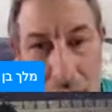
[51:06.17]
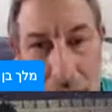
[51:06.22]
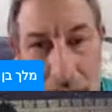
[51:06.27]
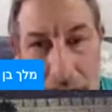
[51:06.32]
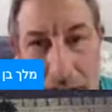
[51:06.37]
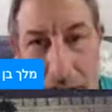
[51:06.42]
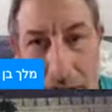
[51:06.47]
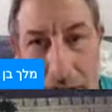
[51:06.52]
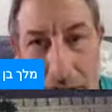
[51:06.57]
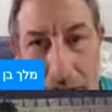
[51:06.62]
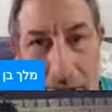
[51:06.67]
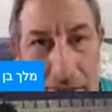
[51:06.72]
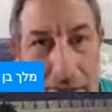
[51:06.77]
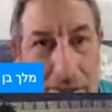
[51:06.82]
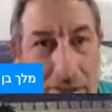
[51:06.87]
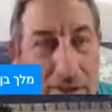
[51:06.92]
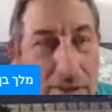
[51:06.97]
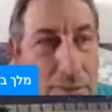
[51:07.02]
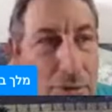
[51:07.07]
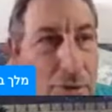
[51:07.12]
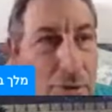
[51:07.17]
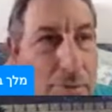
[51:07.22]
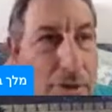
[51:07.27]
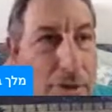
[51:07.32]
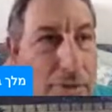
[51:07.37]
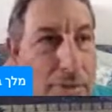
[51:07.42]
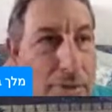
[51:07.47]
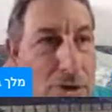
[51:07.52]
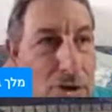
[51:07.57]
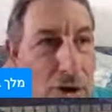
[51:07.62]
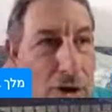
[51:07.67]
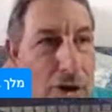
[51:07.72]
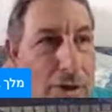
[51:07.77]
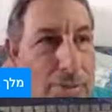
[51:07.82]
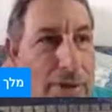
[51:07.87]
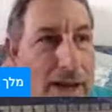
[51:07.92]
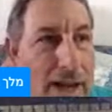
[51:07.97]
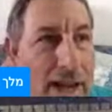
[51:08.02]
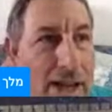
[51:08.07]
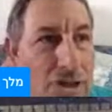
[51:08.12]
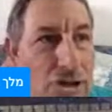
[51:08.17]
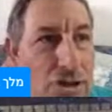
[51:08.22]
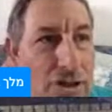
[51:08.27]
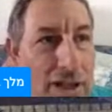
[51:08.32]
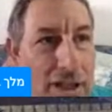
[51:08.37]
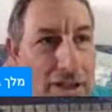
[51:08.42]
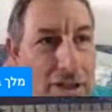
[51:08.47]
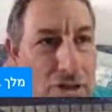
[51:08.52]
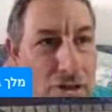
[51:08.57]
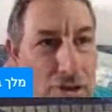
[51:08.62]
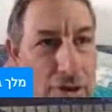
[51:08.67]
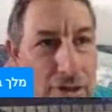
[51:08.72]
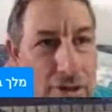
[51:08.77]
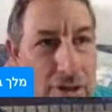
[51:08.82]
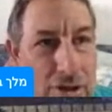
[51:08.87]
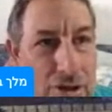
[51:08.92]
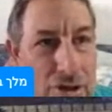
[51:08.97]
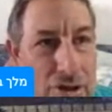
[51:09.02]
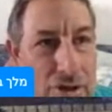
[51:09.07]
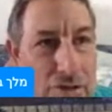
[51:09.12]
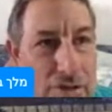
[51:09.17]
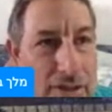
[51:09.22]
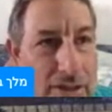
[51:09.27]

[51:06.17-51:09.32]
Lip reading: seems to be the majority, but I actually like the translation of content.